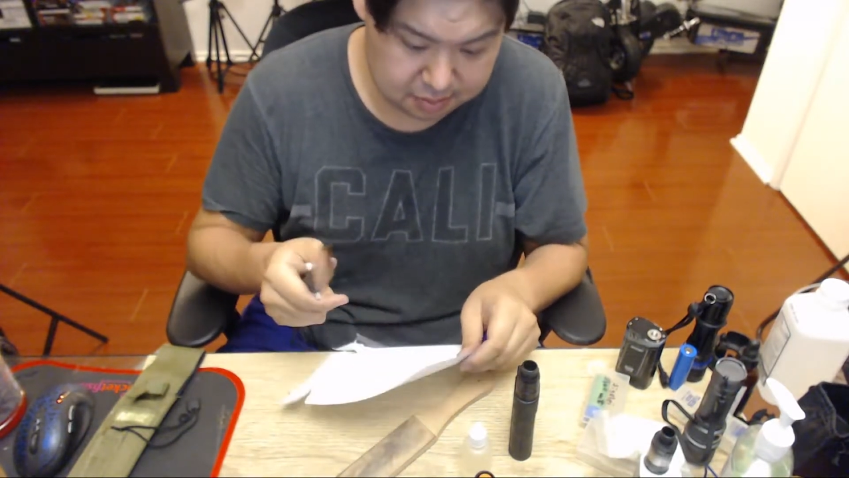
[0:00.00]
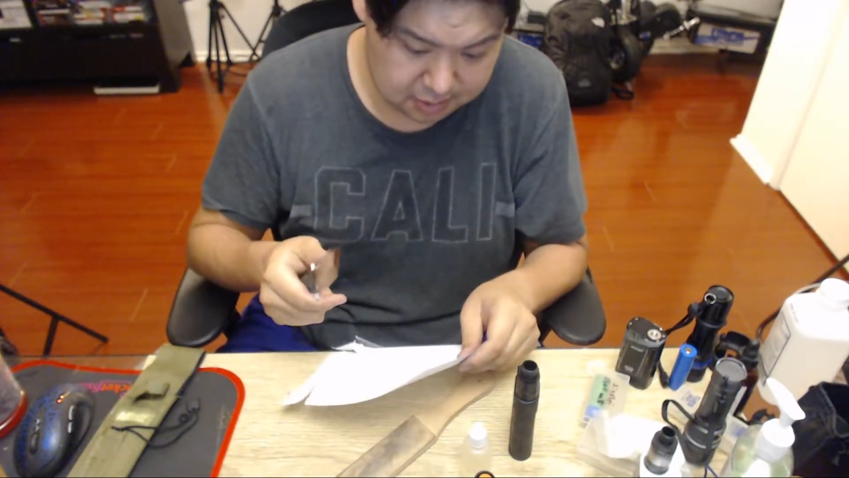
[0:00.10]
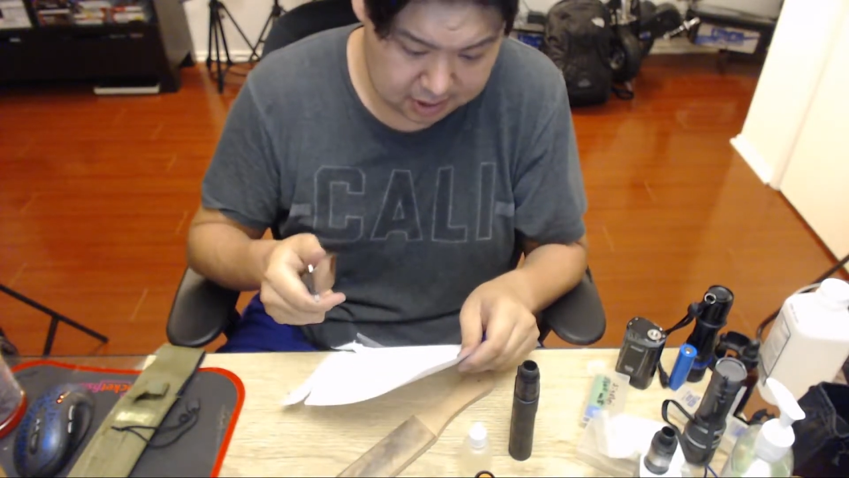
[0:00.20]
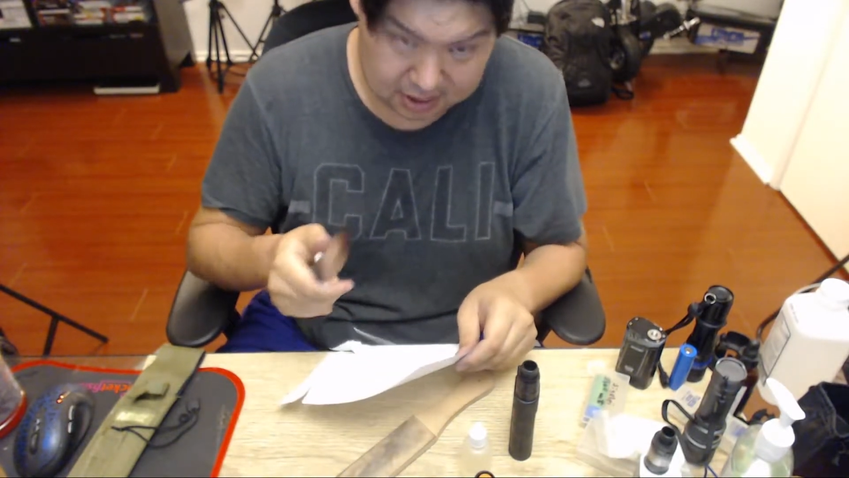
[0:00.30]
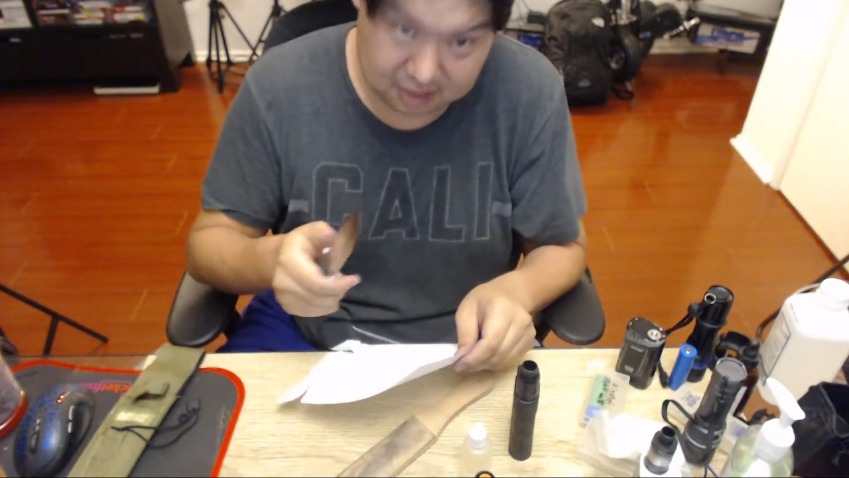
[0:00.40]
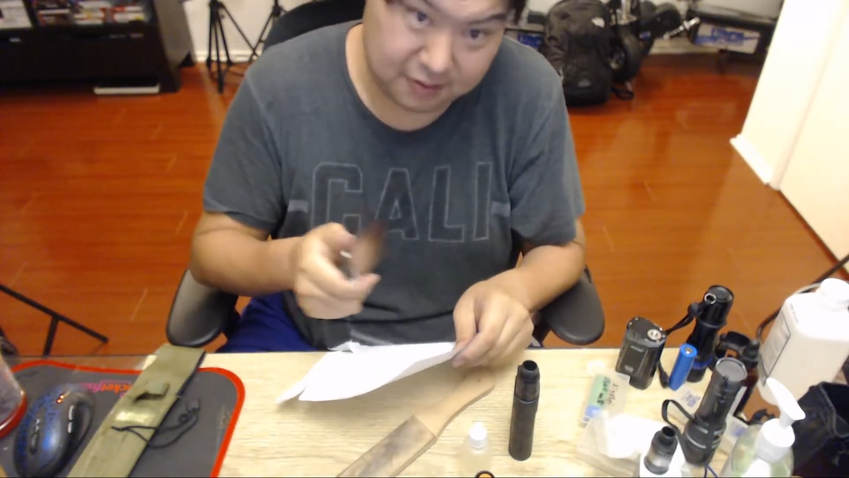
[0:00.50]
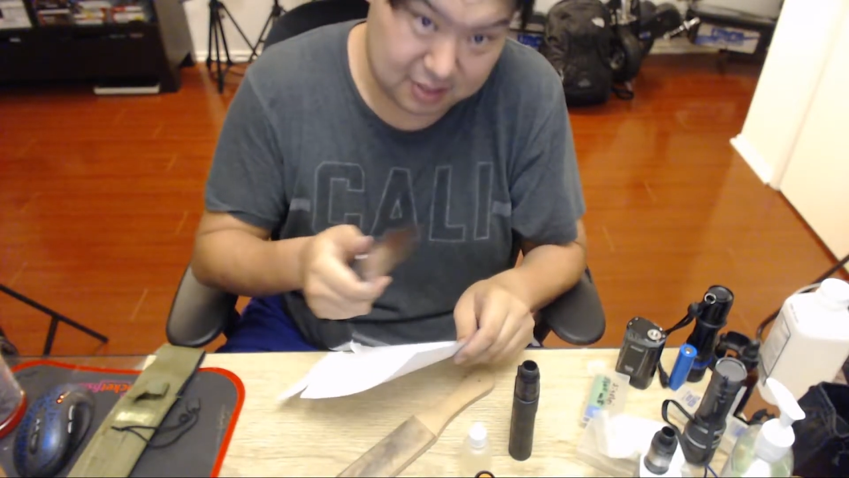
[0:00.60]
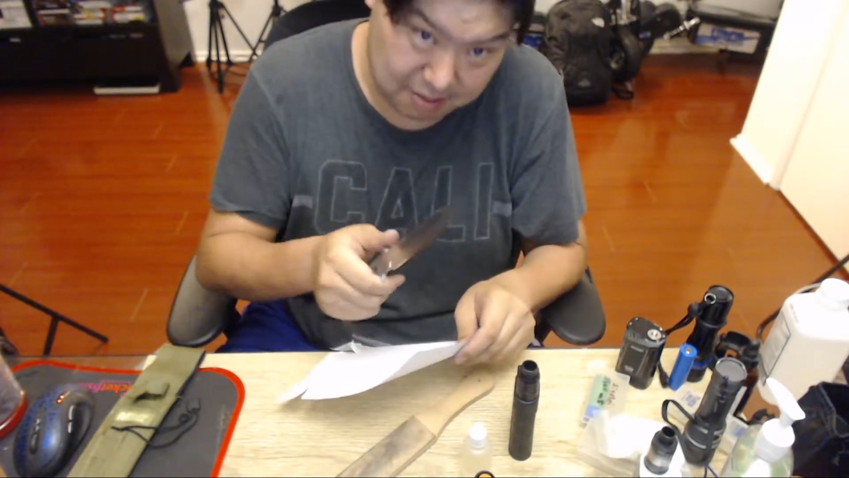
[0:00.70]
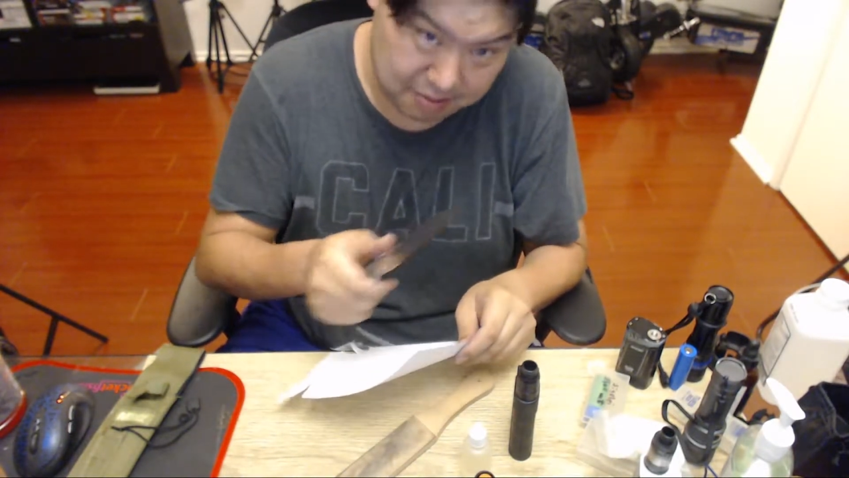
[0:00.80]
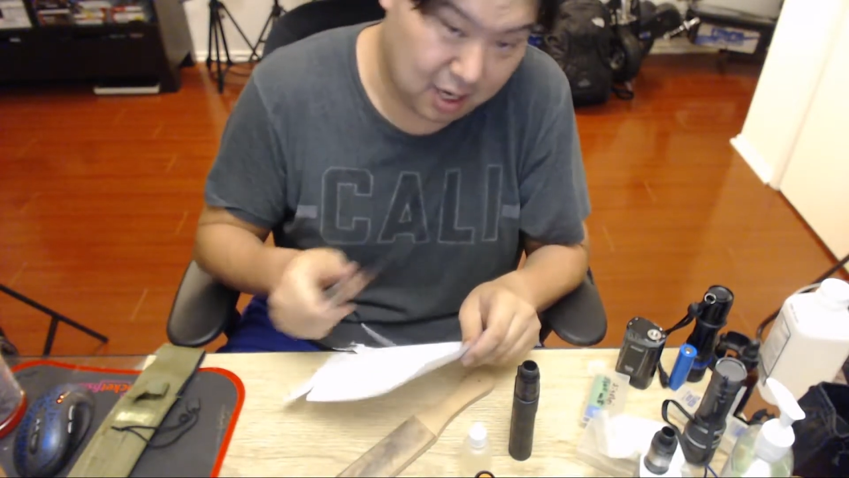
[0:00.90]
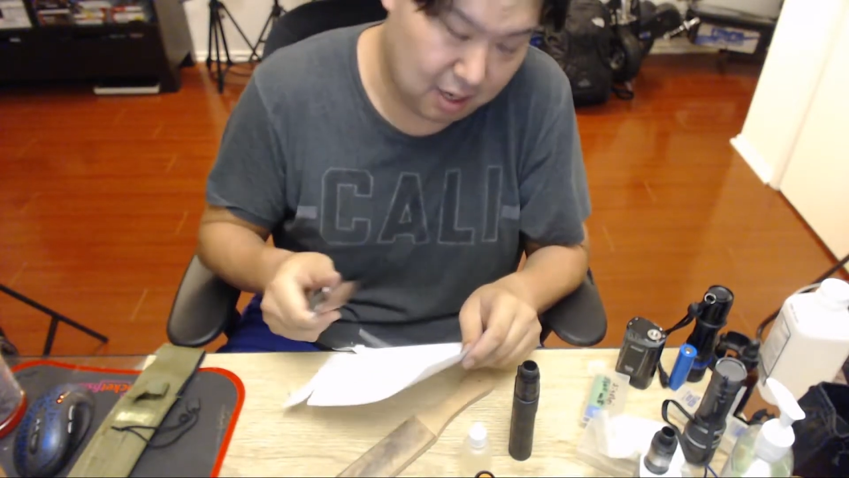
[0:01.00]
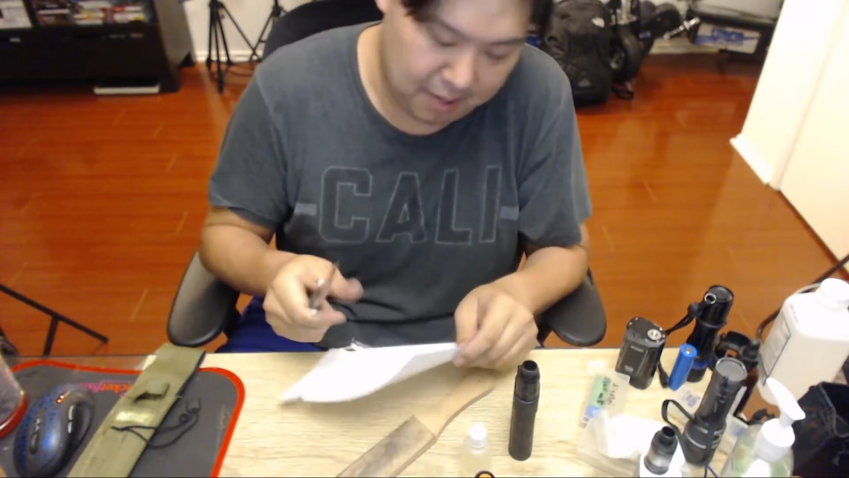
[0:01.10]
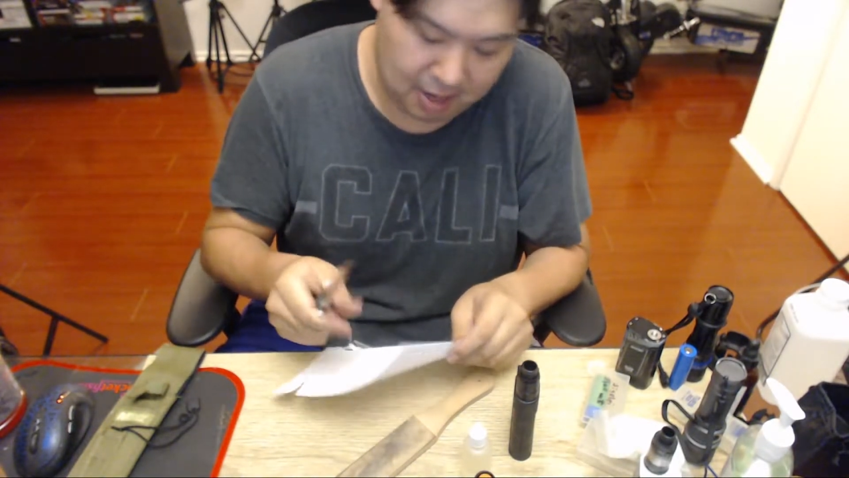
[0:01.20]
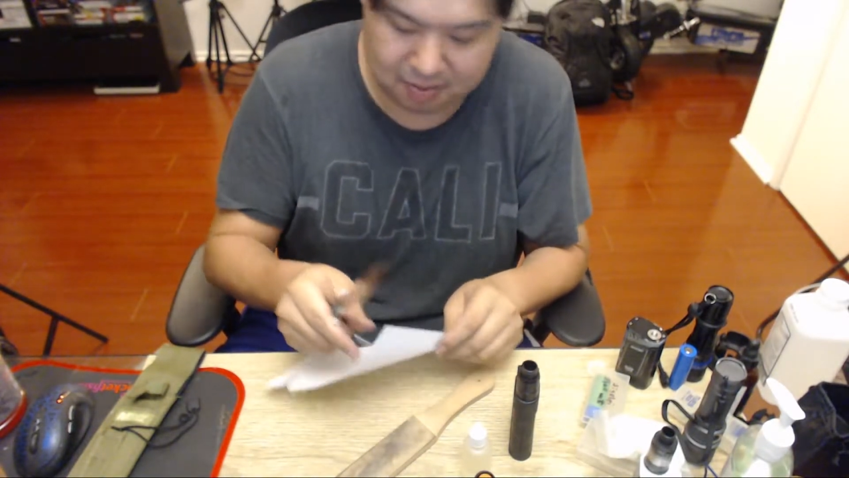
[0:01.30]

This is the first time cutting paper,